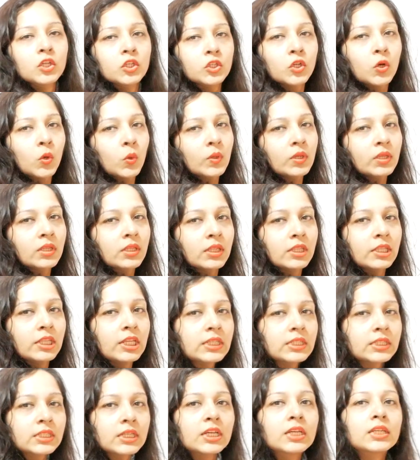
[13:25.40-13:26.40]
So
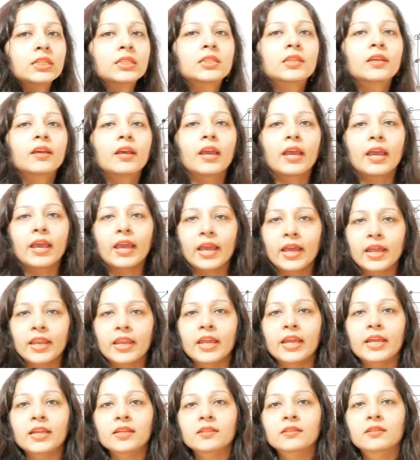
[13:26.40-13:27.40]
this is
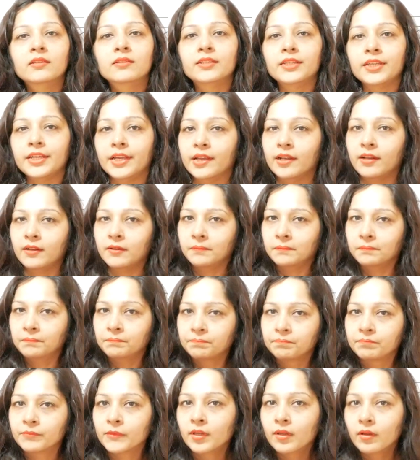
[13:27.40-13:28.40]
NaCl,
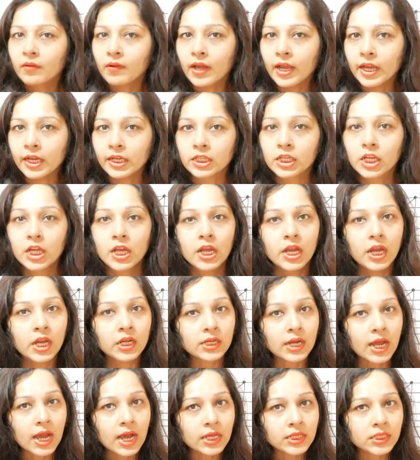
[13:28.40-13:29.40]
right?
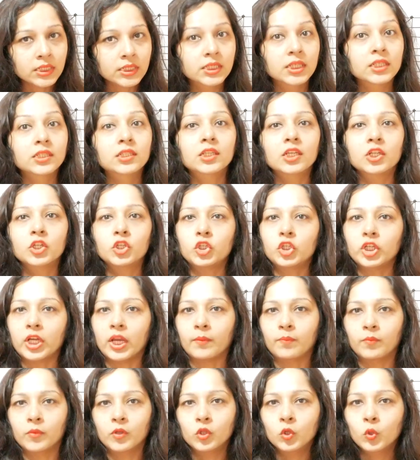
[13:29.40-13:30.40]
It has this
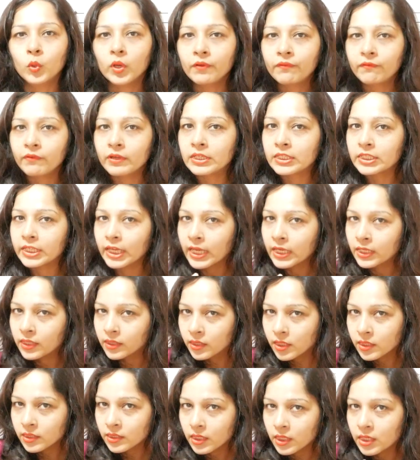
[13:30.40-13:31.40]
shape, though if we
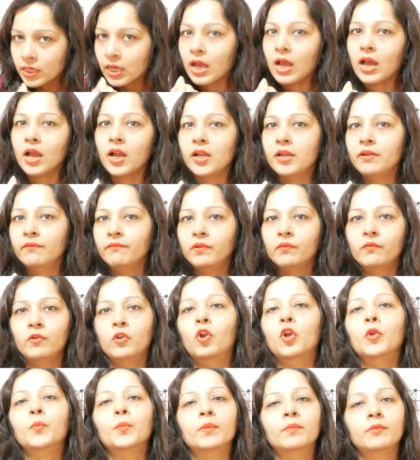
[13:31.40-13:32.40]
take this in hand, we
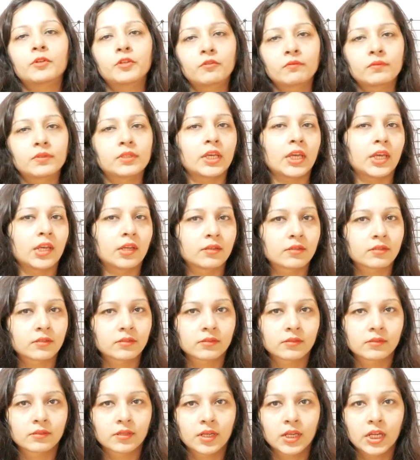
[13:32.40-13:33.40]
will not be able to see it,
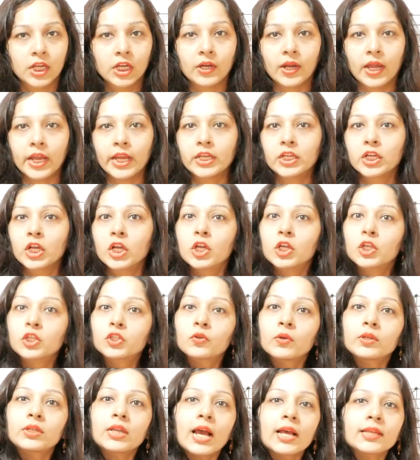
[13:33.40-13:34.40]
right?
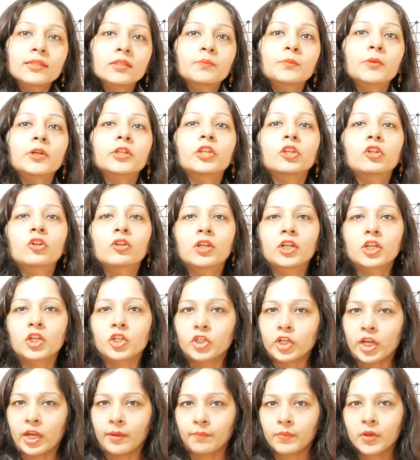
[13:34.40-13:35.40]
So it has a particular
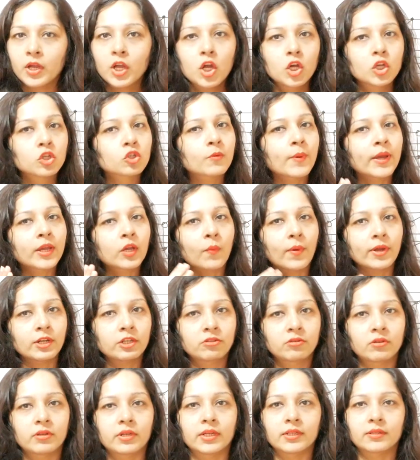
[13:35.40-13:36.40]
shape. So my
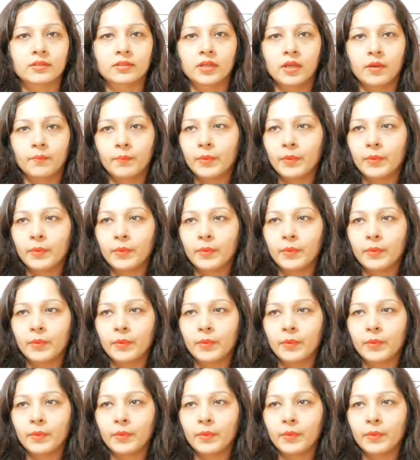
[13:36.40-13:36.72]
question is,